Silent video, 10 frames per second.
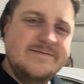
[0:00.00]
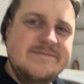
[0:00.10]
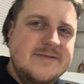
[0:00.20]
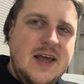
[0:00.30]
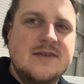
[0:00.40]

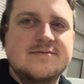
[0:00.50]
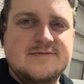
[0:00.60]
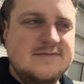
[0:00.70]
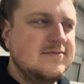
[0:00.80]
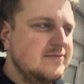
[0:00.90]
yeah.
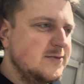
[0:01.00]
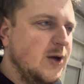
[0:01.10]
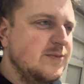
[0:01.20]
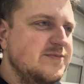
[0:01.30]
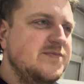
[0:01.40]
So
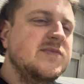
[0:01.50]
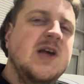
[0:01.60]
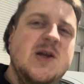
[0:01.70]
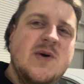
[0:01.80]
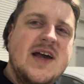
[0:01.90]

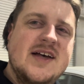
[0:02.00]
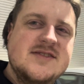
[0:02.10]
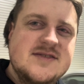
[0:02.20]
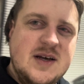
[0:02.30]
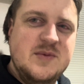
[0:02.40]
anyway, guys,
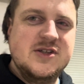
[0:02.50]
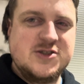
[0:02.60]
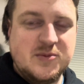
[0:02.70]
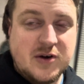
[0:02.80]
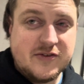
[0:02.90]
I'm going to
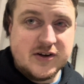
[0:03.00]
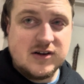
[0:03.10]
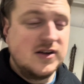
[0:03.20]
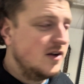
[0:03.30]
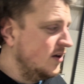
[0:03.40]
jump off here.
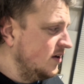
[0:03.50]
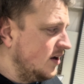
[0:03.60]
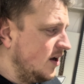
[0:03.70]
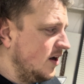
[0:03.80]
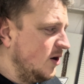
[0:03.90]

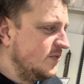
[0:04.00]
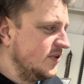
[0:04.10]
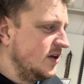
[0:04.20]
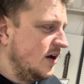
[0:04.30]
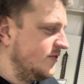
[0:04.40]
Hopefully
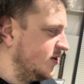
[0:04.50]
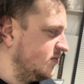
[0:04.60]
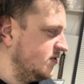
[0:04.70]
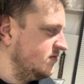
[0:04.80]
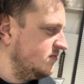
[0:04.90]
y'all have a good
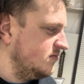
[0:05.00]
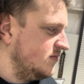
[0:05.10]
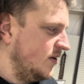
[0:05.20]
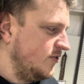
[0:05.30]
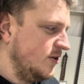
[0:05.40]
one.
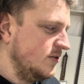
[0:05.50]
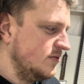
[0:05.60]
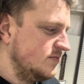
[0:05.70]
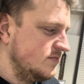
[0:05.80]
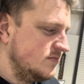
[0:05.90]
If you
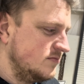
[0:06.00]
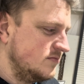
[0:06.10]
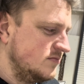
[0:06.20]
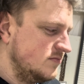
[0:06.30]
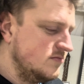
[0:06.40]

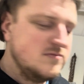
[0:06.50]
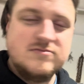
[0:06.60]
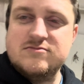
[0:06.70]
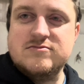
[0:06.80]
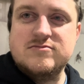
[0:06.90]

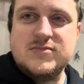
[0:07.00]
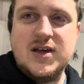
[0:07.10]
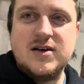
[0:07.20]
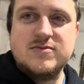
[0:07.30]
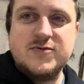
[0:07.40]

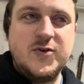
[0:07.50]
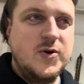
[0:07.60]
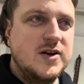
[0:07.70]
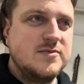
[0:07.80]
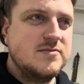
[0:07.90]

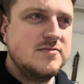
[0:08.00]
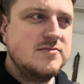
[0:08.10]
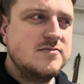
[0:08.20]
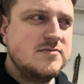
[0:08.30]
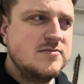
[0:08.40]
want to
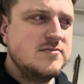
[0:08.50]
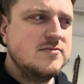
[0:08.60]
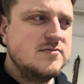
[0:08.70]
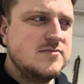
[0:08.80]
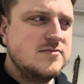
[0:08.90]

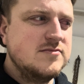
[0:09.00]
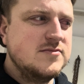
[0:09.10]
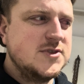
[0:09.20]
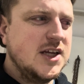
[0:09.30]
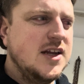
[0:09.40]

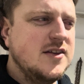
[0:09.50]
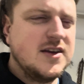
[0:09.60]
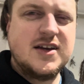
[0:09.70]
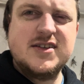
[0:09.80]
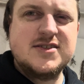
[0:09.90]
say anything,
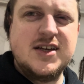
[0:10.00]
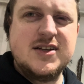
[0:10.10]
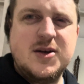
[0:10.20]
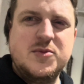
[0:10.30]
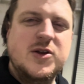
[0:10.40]
I guess say it
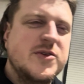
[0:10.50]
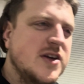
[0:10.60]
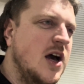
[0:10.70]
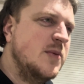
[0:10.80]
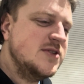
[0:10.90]
down below in the
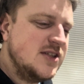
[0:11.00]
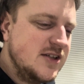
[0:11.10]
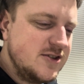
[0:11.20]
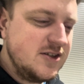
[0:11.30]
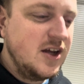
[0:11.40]
comment
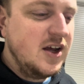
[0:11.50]
section.